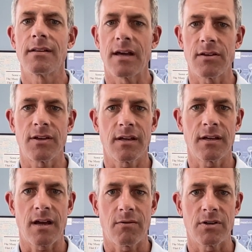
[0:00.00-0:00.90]
The other
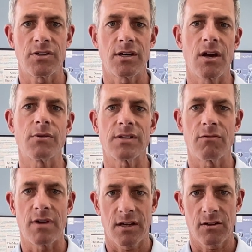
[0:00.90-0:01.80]
thing I want you to know is
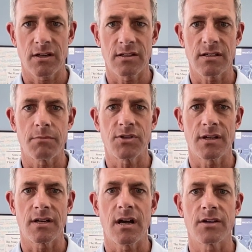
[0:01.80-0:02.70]
that regular
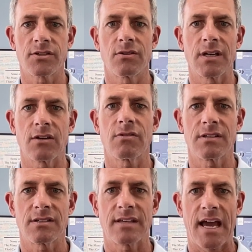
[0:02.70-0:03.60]
consumption, it also
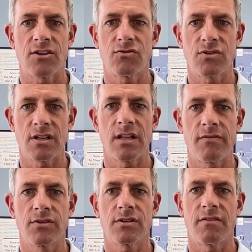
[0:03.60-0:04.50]
increases estrogen
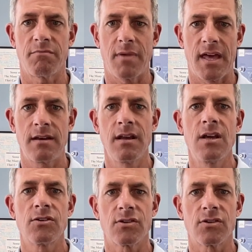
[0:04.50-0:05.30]
levels of men.